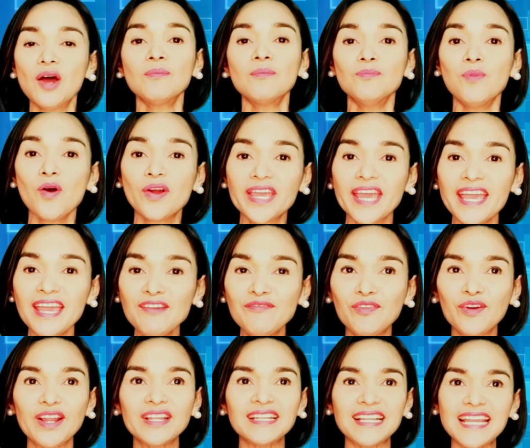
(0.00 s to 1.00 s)
Booking
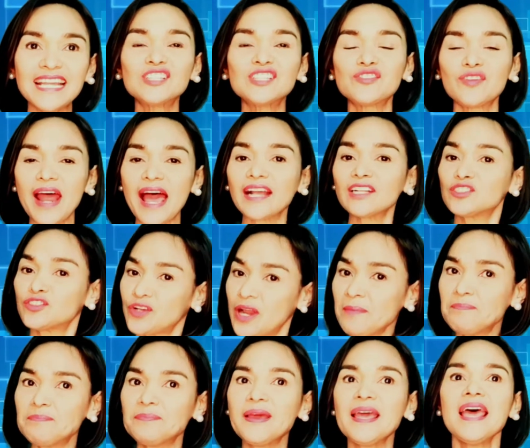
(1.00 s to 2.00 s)
for an e-Track
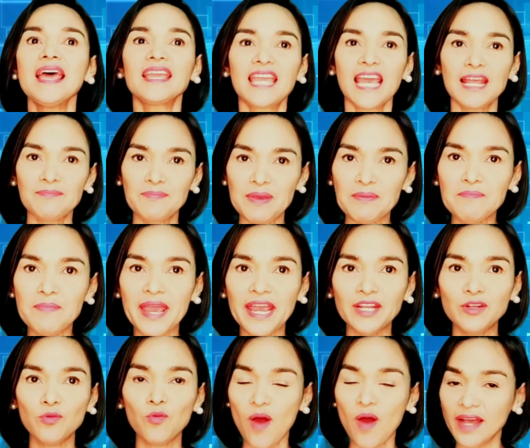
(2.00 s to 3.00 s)
trip can be
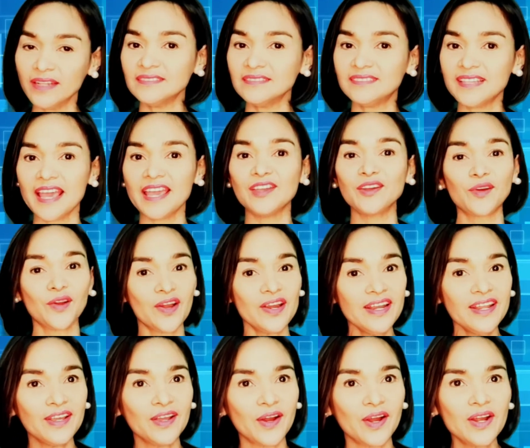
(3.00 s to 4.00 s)
made 1 day
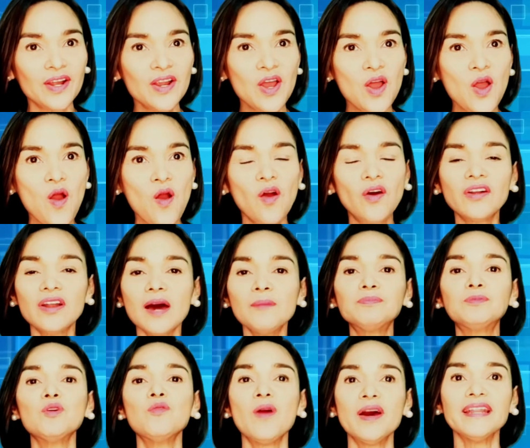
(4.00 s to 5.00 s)
earlier or
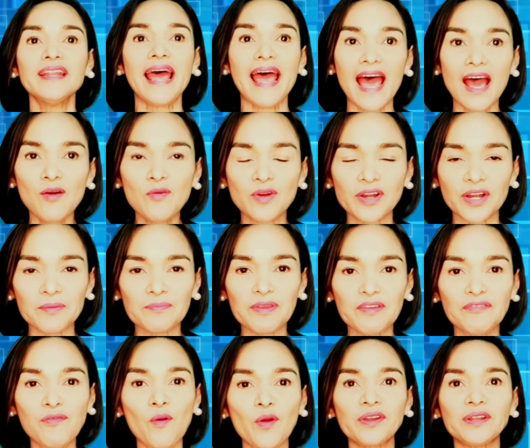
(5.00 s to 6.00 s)
up to 1 hour
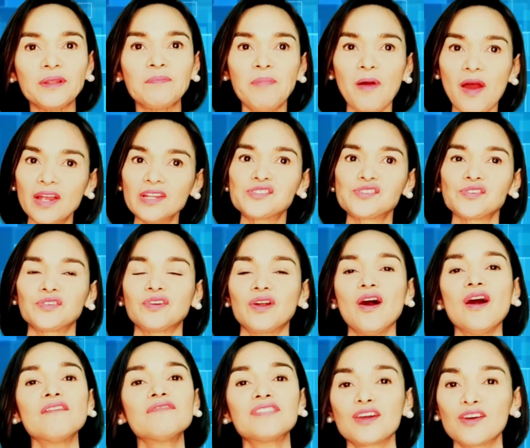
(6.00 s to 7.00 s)
before departure
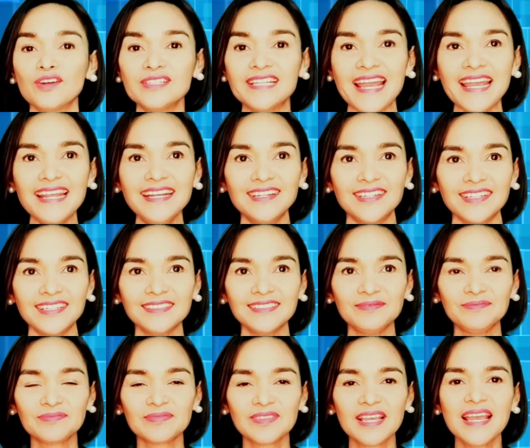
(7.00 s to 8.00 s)
of the container.
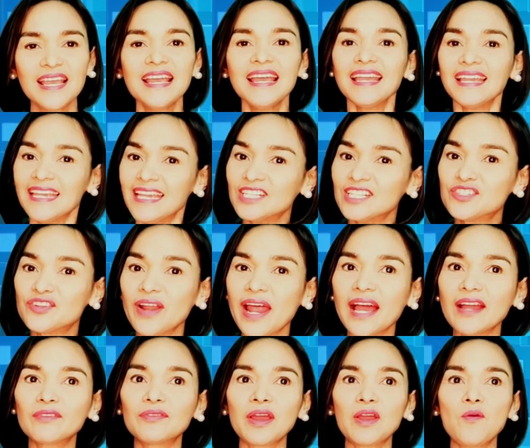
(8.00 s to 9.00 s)

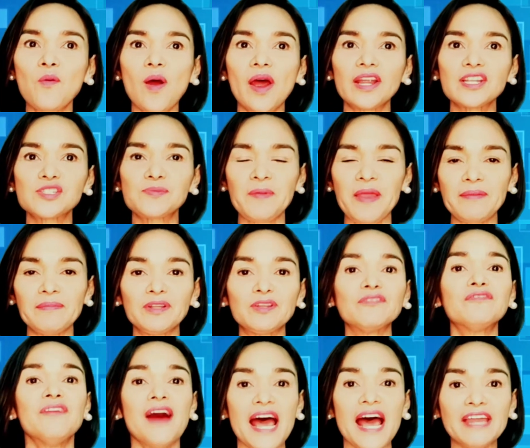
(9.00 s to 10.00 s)
e-Track requires payment
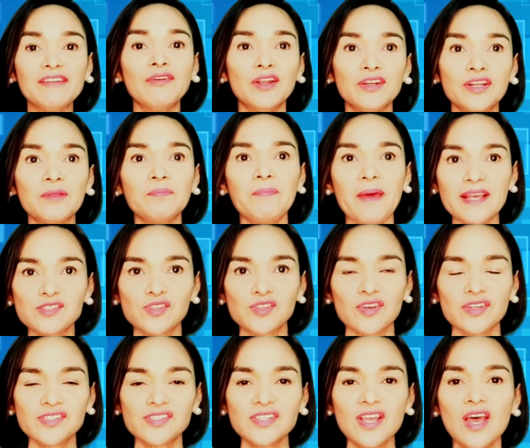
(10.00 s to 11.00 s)
of 500
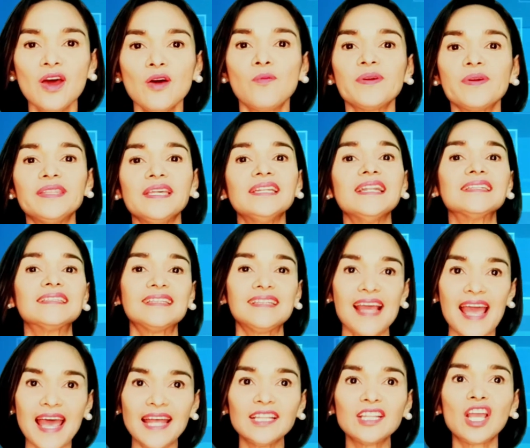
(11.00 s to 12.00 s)
pesos within a
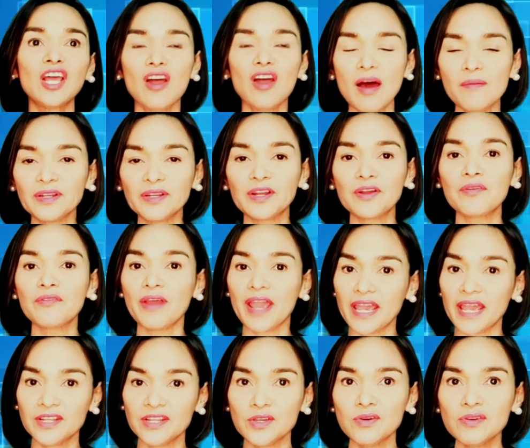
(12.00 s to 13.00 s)
10-kilometer
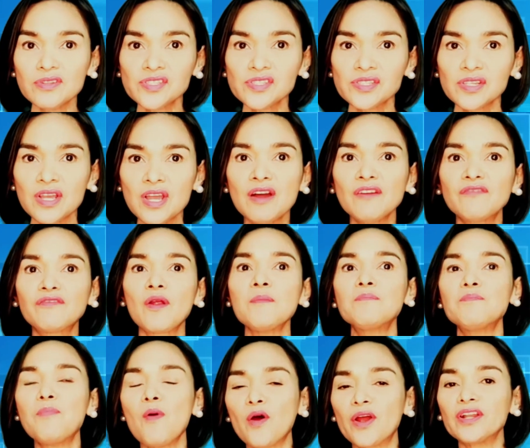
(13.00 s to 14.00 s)
radius
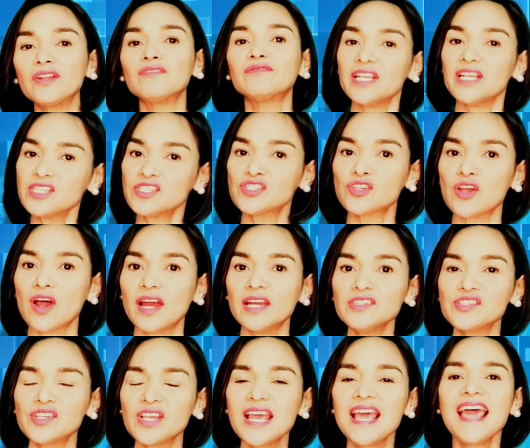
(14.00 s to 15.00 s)
from port of
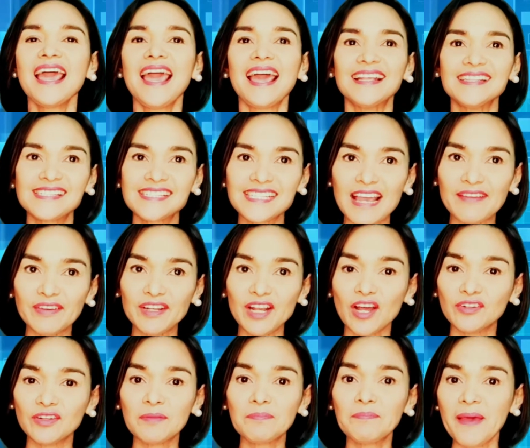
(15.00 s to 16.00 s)
discharge and
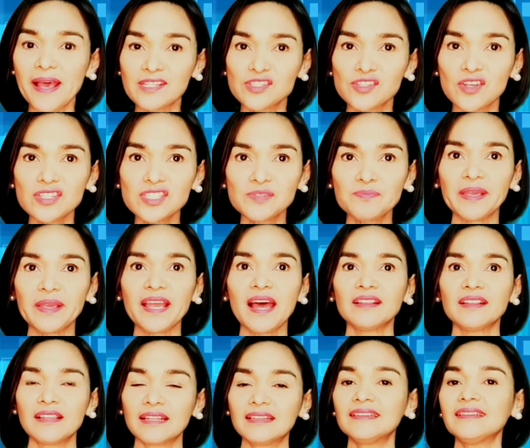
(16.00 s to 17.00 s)
700 pesos
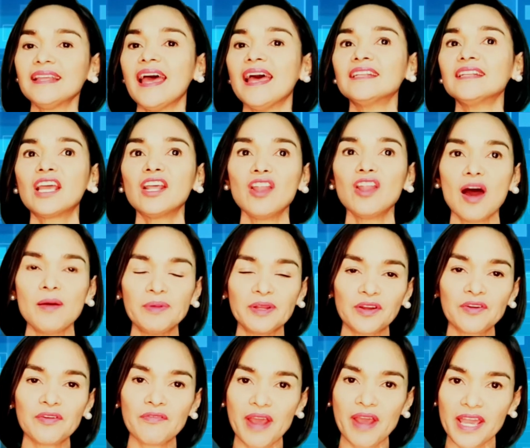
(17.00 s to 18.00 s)
beyond the
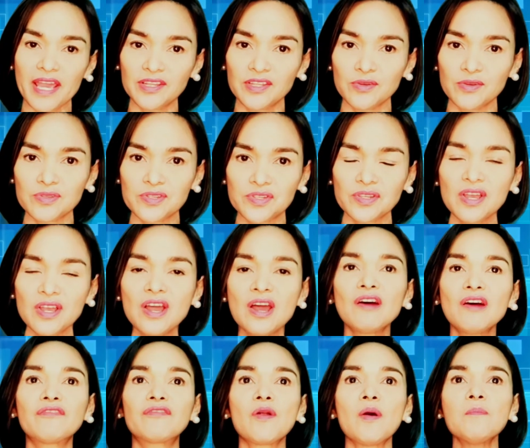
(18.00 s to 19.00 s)
10-kilometer radius
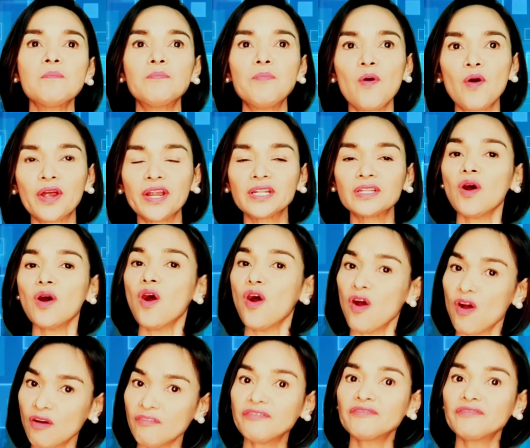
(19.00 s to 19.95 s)
from port of